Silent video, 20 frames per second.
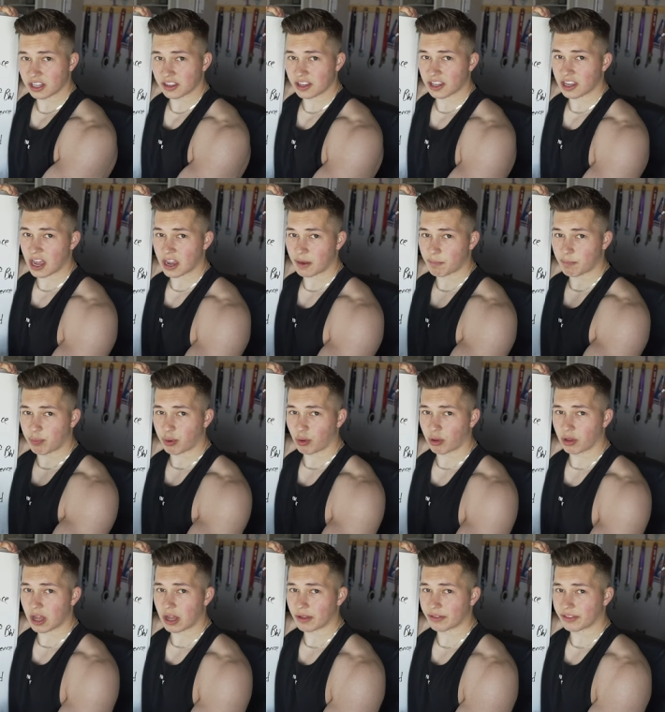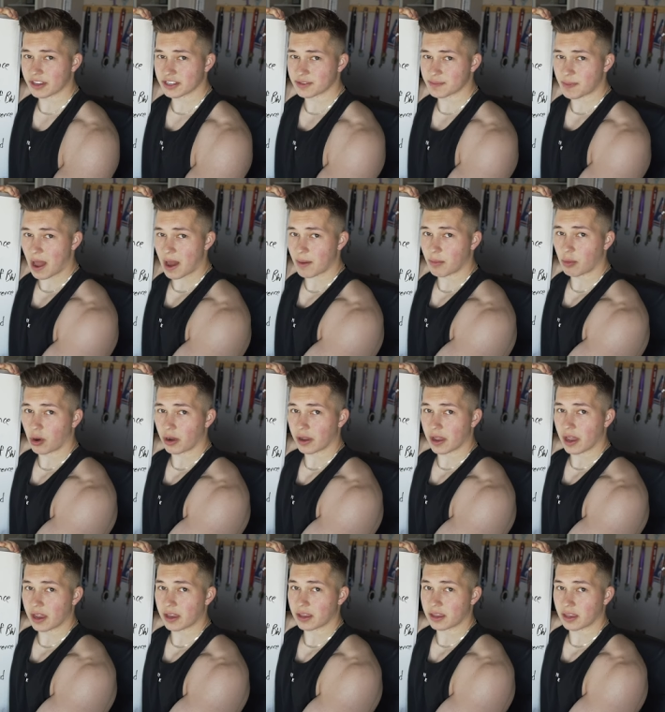didn't think I could pull out this bad boy,
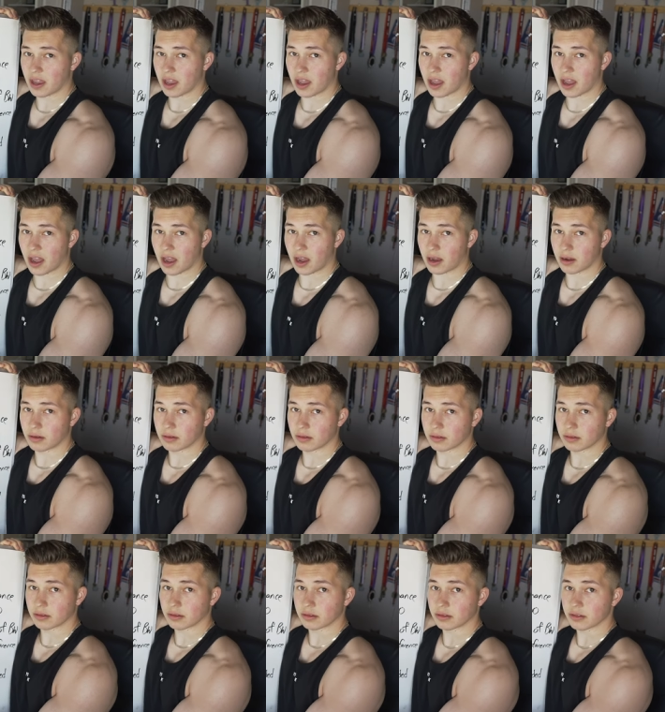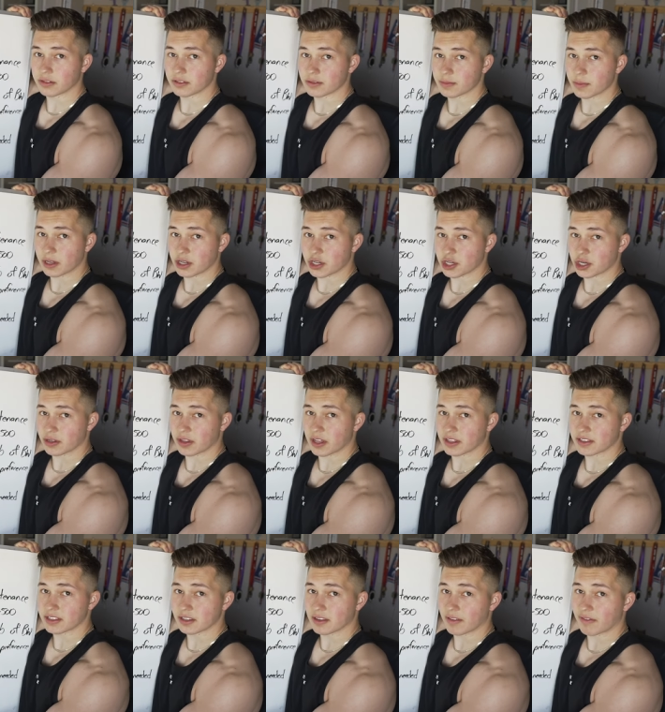eh? Yeah. Let's make sure
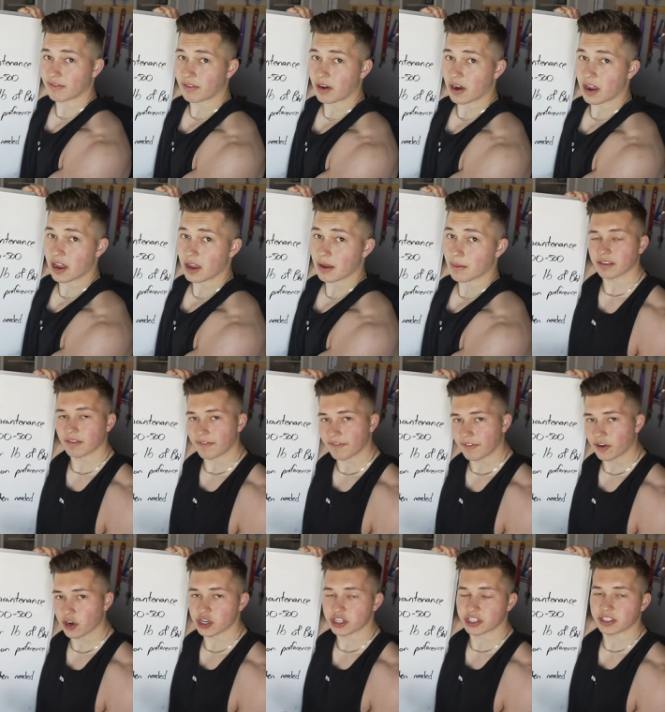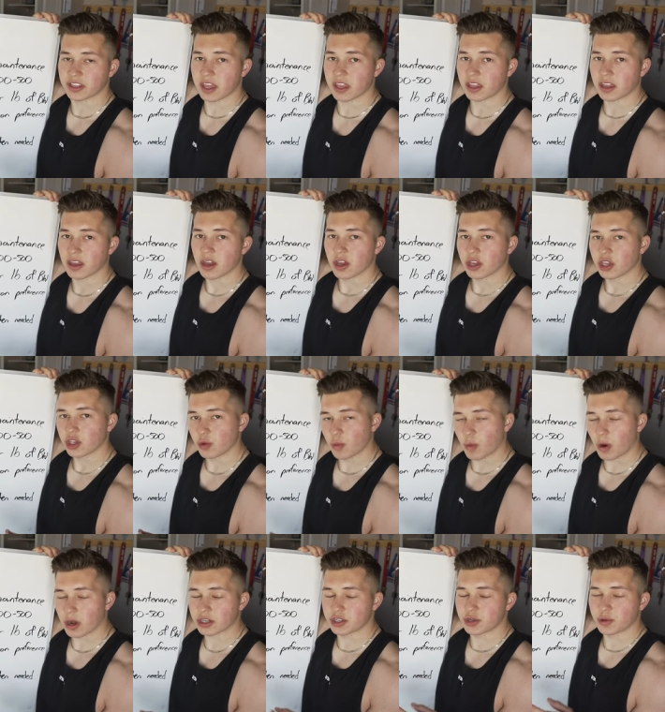that's in the frame. The first thing you
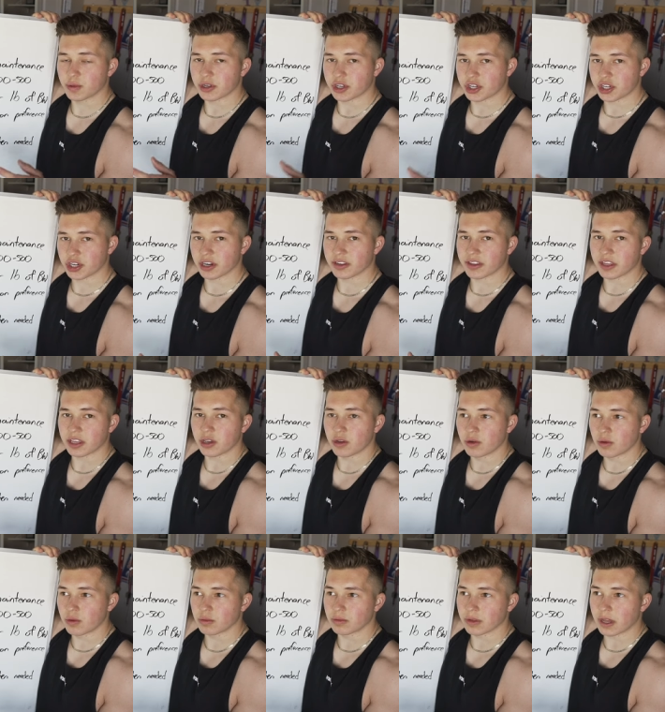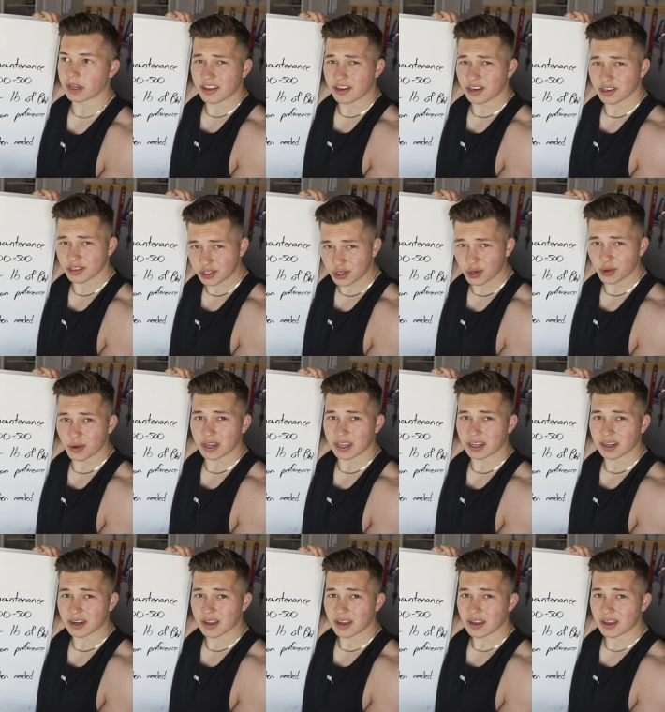want to ensure that you like that you're
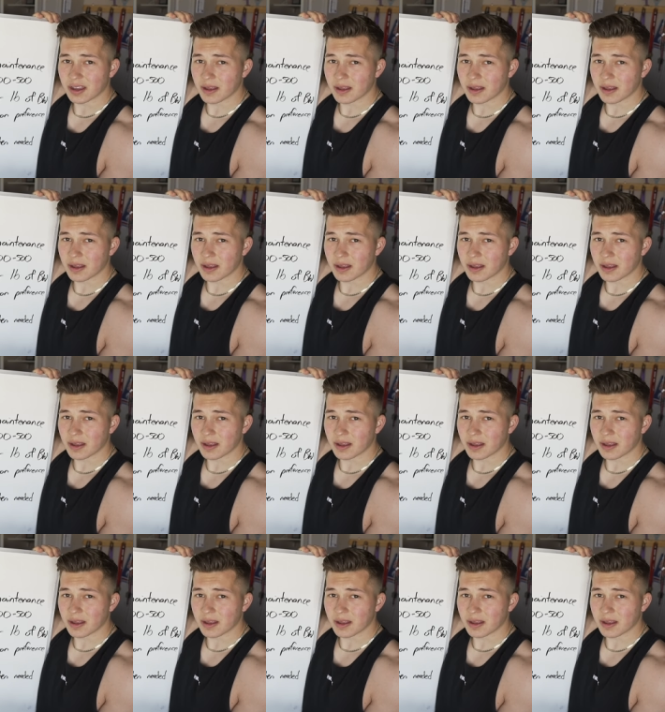doing